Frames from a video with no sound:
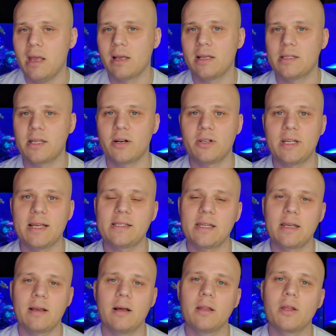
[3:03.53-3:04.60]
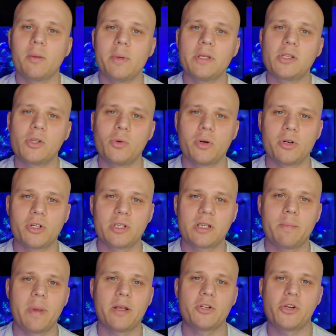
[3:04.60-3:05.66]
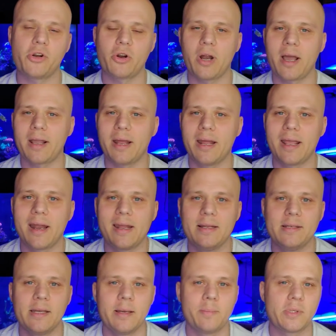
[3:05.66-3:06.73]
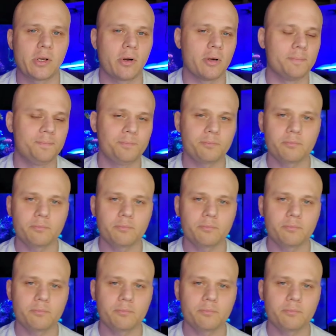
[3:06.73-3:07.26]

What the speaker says: consider testing a little bit sooner just to make sure you're not getting any dips, or